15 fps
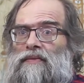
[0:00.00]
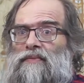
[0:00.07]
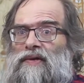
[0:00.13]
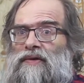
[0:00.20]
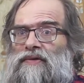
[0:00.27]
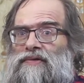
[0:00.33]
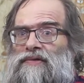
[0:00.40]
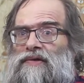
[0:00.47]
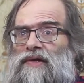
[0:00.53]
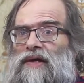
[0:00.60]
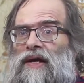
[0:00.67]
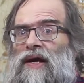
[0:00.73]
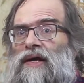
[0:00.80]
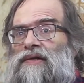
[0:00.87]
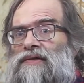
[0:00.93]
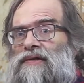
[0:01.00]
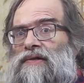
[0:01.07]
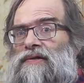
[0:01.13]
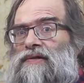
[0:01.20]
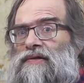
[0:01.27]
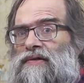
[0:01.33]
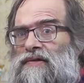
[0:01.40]
because their
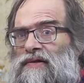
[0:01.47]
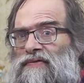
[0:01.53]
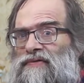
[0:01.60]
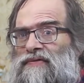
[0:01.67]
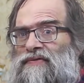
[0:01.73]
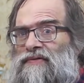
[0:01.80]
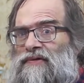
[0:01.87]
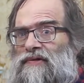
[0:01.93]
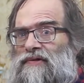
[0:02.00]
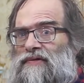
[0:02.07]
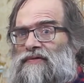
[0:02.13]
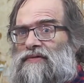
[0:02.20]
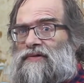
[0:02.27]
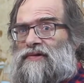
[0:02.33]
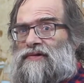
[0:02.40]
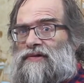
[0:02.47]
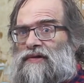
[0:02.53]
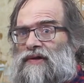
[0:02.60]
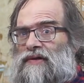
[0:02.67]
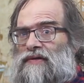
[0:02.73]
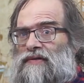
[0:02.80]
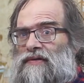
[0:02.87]
ancestors have converted to
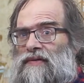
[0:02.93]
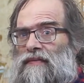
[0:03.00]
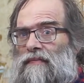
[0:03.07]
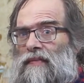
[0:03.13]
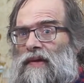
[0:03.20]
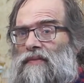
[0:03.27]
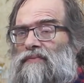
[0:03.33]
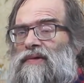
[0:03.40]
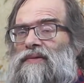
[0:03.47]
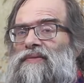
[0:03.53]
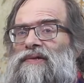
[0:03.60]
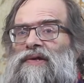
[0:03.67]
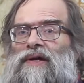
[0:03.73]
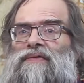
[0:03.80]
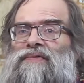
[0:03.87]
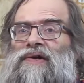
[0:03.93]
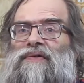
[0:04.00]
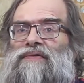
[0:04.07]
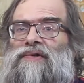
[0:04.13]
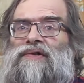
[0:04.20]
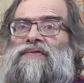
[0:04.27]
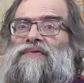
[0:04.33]
Christianity. And maybe they have
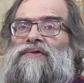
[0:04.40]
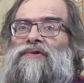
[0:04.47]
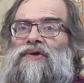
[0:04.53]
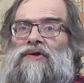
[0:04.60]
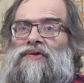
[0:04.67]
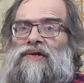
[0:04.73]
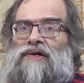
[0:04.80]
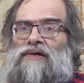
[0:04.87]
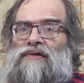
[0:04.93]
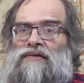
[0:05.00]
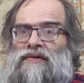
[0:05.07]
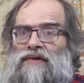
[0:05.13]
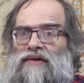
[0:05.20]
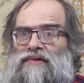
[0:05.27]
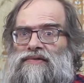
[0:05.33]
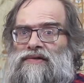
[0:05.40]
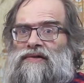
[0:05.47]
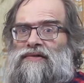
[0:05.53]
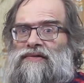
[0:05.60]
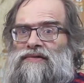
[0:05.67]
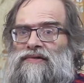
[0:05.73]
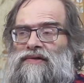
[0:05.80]
never even known anything else
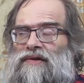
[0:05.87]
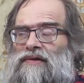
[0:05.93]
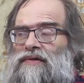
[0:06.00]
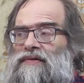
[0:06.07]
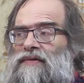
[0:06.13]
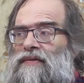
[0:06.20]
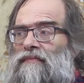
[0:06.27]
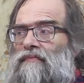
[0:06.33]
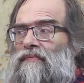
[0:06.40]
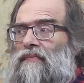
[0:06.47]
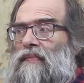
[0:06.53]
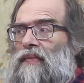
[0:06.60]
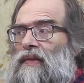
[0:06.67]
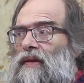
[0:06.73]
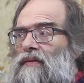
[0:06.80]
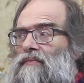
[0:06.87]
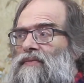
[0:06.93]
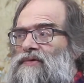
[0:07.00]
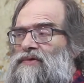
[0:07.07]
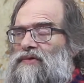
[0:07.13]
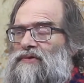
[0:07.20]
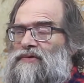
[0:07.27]
than Christianity.
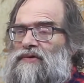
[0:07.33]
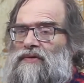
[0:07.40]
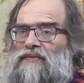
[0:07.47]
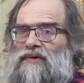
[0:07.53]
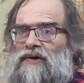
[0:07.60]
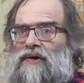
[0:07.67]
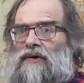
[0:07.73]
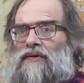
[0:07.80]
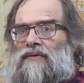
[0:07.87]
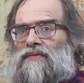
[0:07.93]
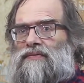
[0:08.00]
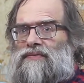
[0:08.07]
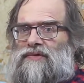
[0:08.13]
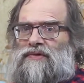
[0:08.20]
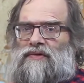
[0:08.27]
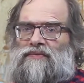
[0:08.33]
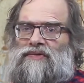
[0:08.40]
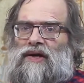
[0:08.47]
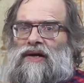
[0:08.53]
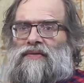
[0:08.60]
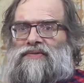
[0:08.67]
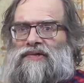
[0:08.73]
But so somehow,
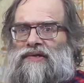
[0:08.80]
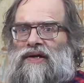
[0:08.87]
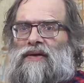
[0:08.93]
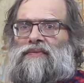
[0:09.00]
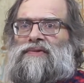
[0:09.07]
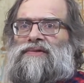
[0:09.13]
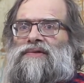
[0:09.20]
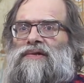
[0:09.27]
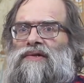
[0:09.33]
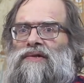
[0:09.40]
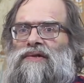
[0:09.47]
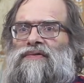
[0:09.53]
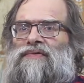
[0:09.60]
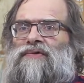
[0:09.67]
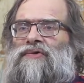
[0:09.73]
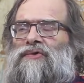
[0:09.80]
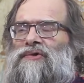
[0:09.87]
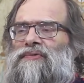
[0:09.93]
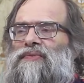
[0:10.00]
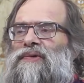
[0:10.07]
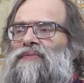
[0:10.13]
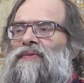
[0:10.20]
sometimes it happens that even
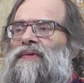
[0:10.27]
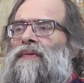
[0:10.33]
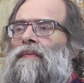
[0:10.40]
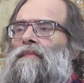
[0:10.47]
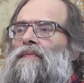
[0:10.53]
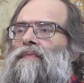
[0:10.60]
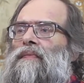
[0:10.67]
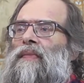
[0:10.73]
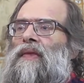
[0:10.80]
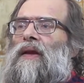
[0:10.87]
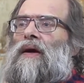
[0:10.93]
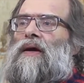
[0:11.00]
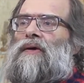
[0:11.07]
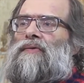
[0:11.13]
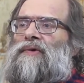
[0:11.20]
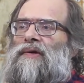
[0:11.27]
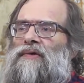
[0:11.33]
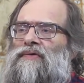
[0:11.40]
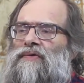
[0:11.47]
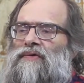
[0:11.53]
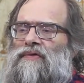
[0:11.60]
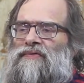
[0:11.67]
those people are
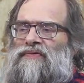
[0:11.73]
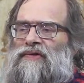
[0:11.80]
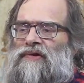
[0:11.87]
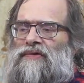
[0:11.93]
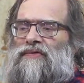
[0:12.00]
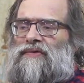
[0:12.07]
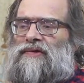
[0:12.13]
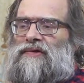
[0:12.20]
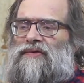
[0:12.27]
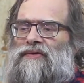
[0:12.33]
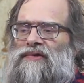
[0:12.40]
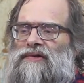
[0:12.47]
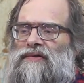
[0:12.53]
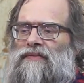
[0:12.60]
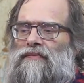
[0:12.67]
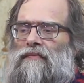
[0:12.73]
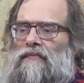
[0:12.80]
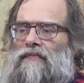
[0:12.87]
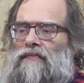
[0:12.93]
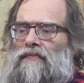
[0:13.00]
willing to convert to Hinduism